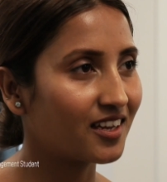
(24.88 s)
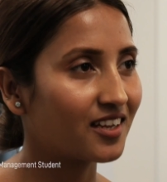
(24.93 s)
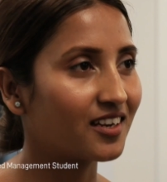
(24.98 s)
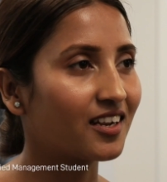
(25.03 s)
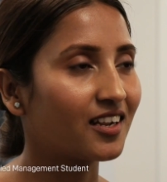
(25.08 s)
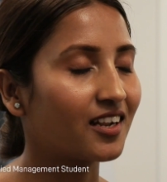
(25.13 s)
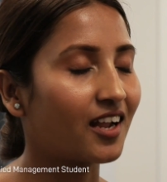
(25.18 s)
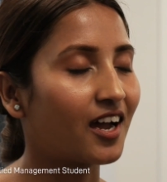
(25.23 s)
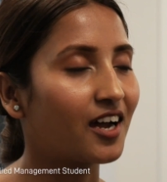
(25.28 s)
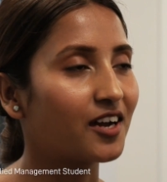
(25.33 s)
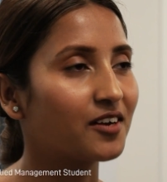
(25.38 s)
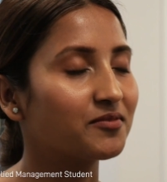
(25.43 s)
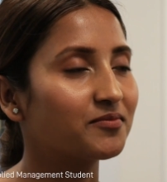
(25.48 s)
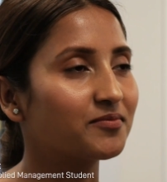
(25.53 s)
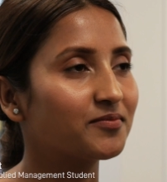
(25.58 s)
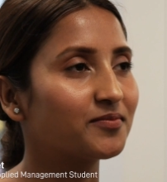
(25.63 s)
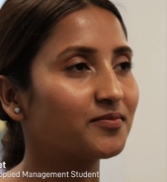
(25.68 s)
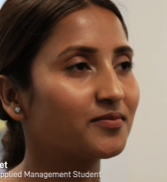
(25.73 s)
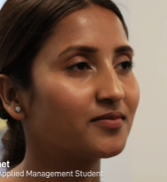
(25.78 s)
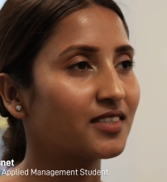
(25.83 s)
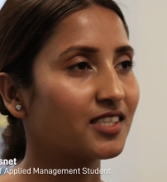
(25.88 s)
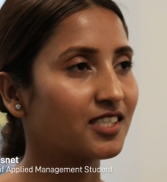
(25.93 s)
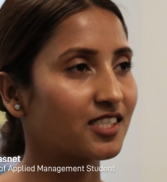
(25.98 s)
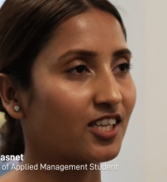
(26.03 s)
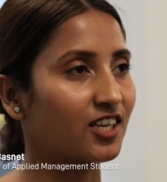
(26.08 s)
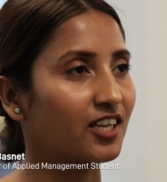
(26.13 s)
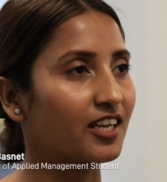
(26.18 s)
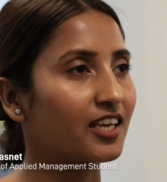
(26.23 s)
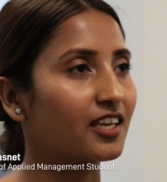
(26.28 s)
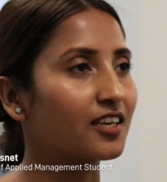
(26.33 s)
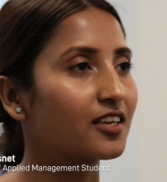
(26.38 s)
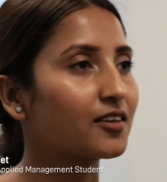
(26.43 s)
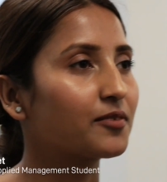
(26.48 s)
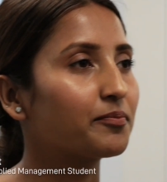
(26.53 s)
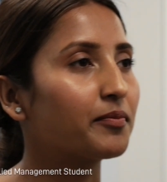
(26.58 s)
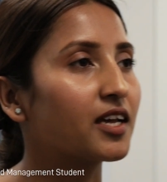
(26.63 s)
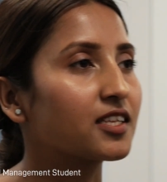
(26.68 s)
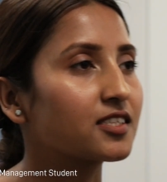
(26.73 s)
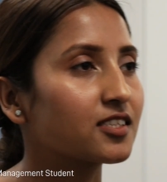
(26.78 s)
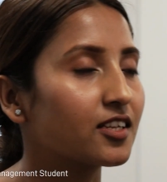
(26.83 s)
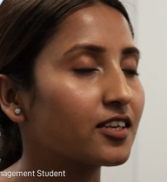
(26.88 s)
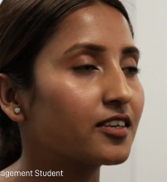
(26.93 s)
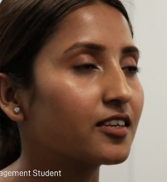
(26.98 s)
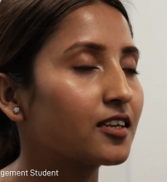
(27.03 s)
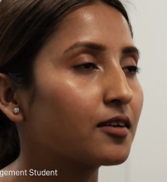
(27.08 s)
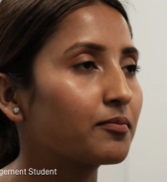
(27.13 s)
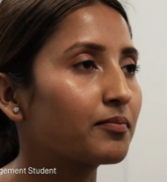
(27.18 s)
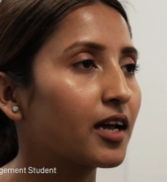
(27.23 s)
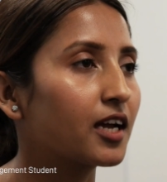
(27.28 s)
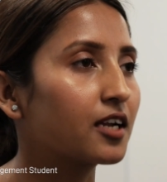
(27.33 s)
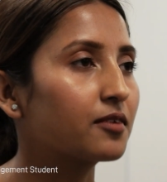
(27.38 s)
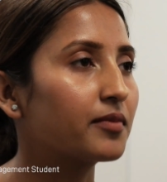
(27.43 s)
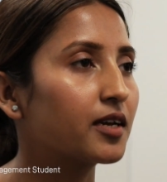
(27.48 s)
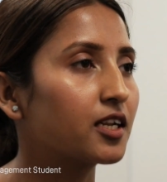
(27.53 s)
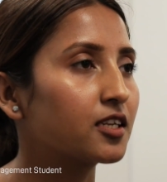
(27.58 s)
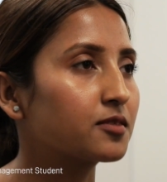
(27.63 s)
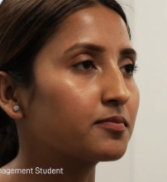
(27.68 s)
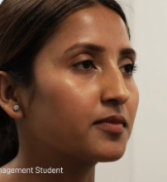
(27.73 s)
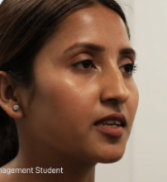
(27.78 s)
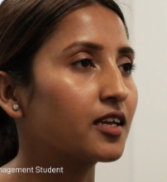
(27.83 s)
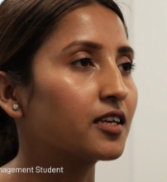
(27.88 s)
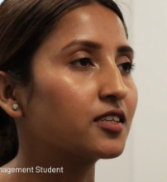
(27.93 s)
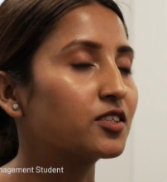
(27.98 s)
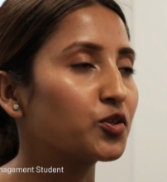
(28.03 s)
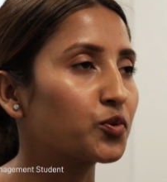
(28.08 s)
and I'm studying Bachelor in Applied Management at